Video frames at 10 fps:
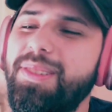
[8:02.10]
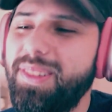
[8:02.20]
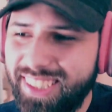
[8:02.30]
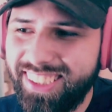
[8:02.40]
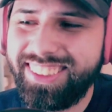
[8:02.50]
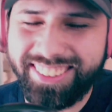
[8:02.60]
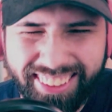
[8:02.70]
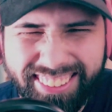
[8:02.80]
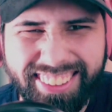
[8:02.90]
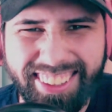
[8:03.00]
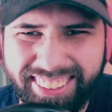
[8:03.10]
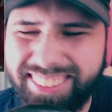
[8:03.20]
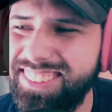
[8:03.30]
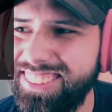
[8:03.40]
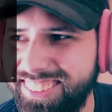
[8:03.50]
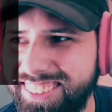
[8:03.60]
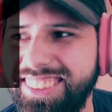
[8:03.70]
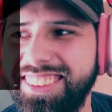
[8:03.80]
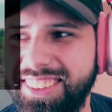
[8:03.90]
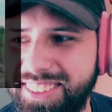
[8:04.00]
That shit sounds nice.
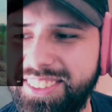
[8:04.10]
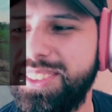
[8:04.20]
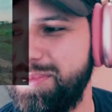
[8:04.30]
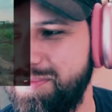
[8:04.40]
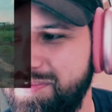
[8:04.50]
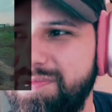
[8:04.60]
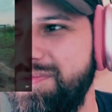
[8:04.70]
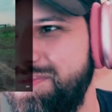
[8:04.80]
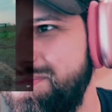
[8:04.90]
On my mind,